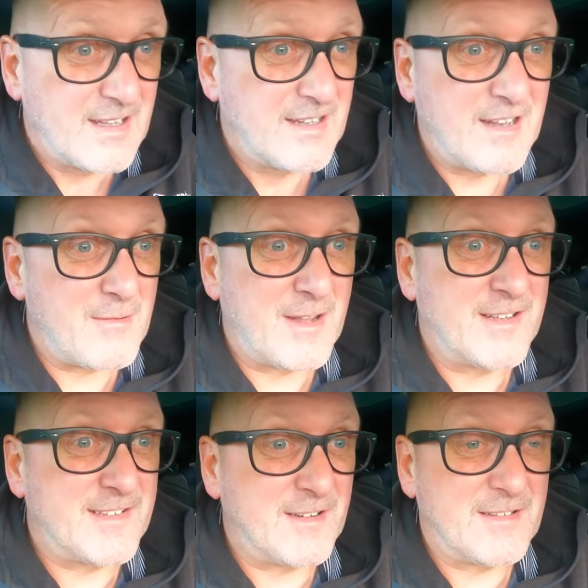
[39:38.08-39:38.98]
don't know why I
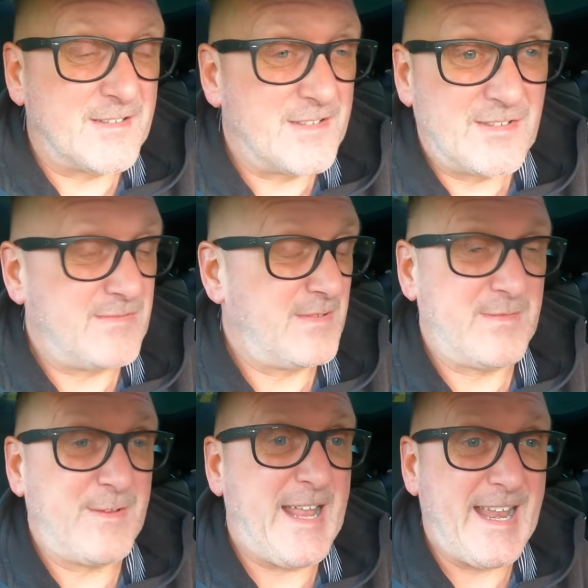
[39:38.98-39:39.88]
just don't
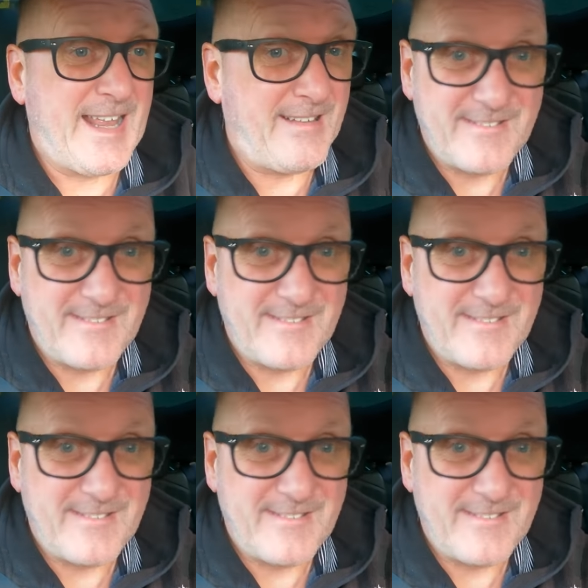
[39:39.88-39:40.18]
forget it.